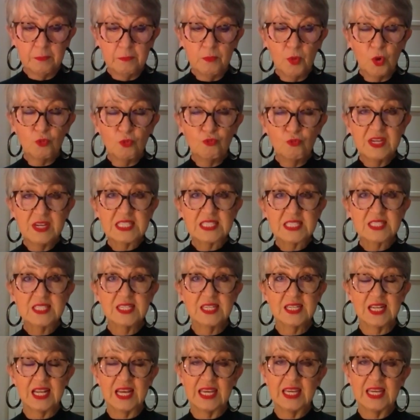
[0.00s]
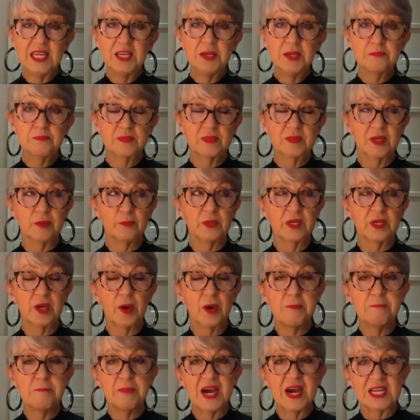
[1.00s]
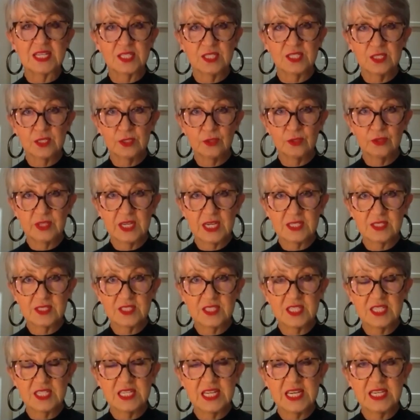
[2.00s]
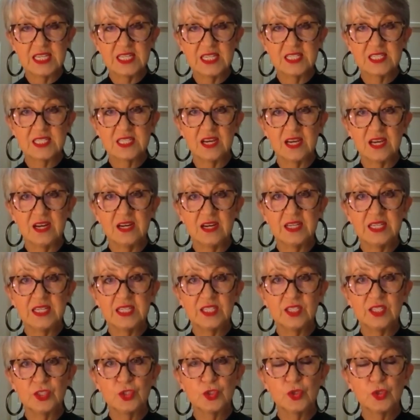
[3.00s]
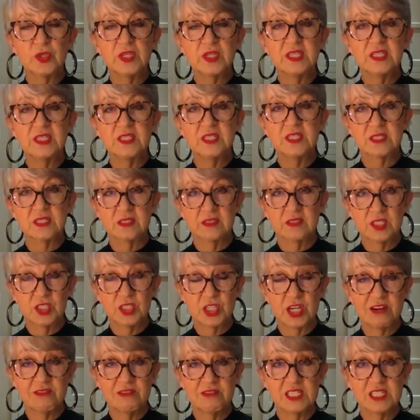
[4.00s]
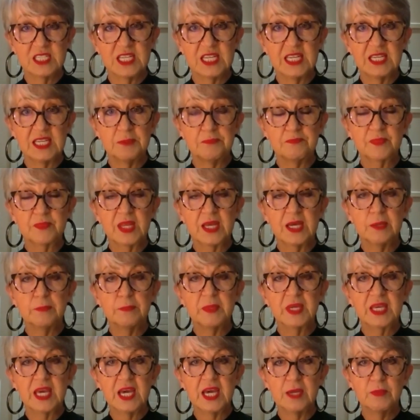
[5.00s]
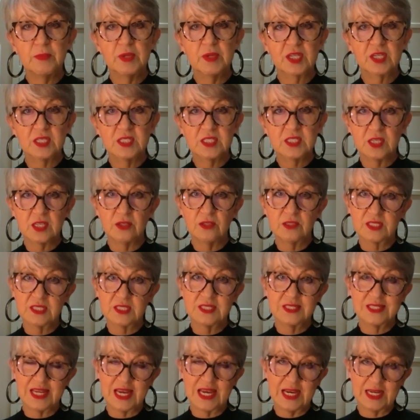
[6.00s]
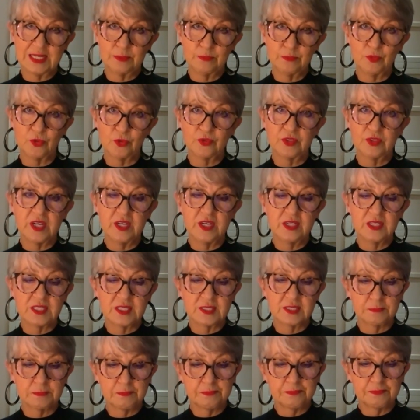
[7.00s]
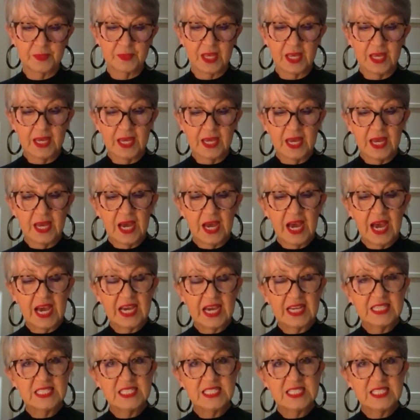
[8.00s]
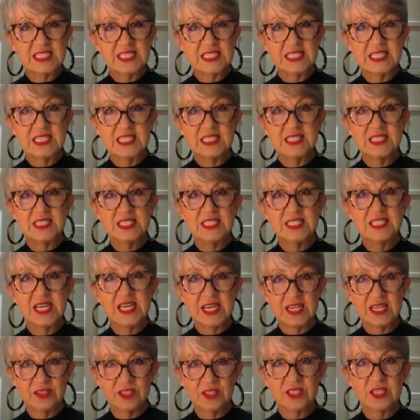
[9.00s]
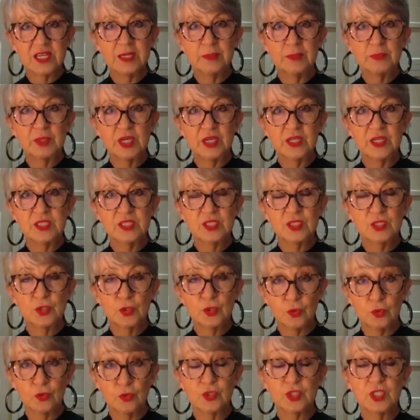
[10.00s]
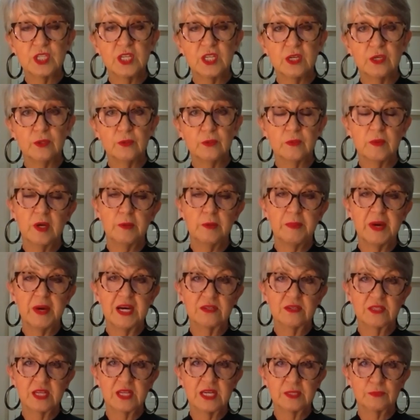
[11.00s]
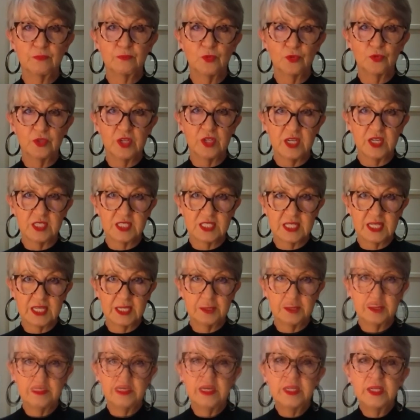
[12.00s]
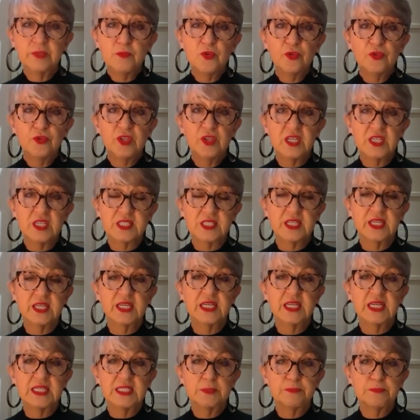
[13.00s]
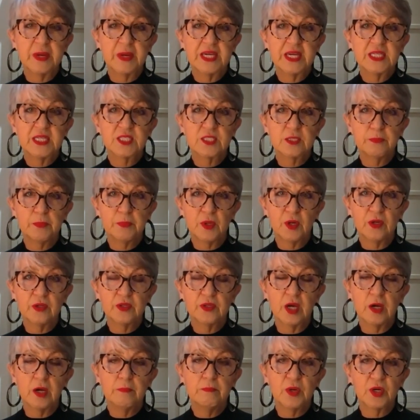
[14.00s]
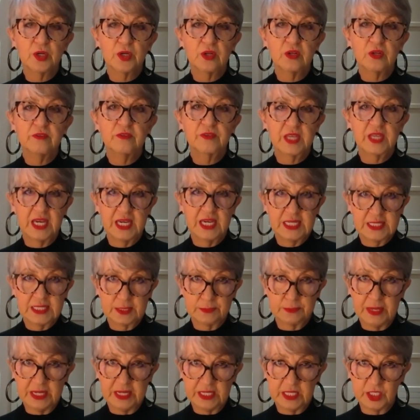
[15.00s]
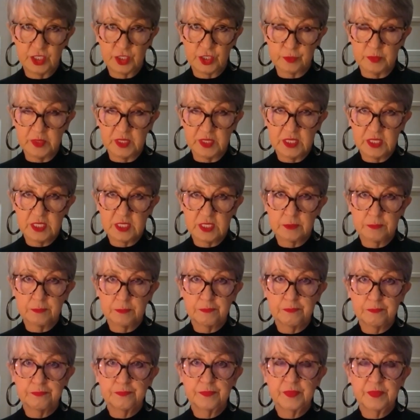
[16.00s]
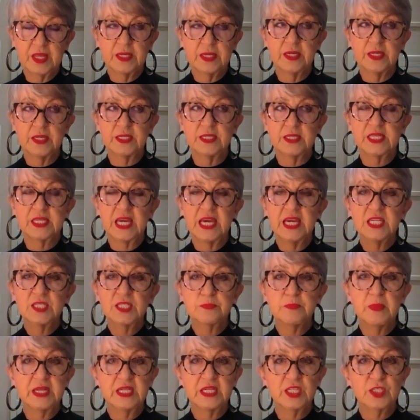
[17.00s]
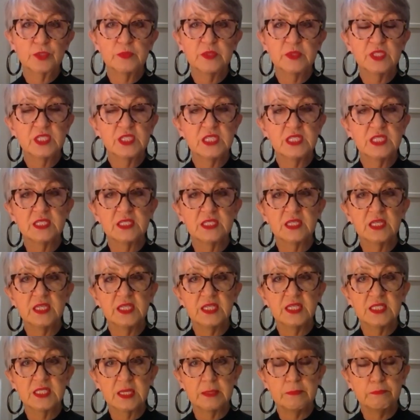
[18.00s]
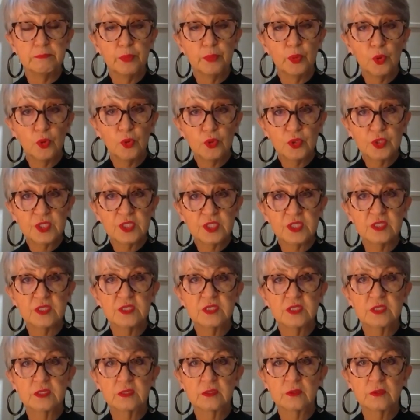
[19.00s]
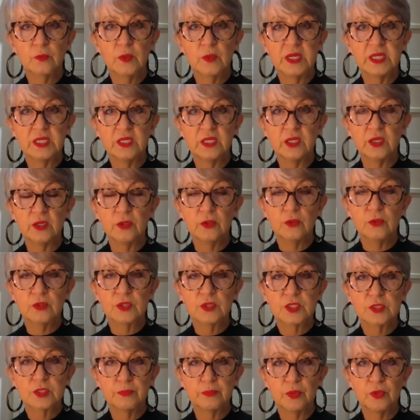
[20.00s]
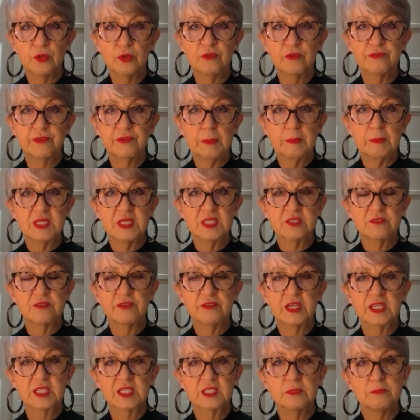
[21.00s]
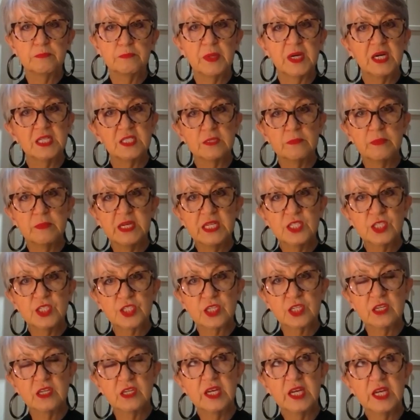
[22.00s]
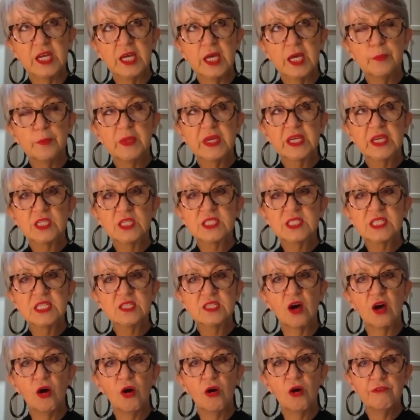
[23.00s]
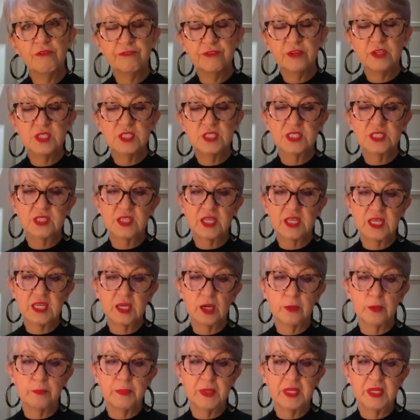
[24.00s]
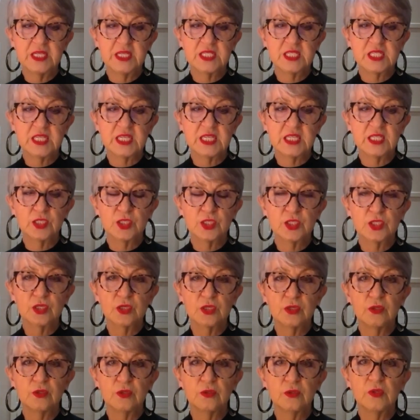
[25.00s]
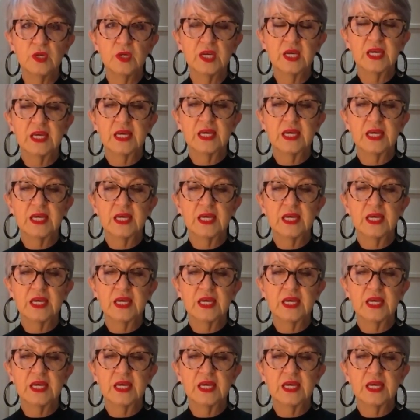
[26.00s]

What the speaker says: More recently, and we're going back to 2008, I joined the charity and became a consultant Admiral Nurse. And it is today that I'm going to talk to you about Admiral Nursing. Admiral Nursing is based upon a model of case management. And case management is important when you support families affected by dementia because it offers the ability to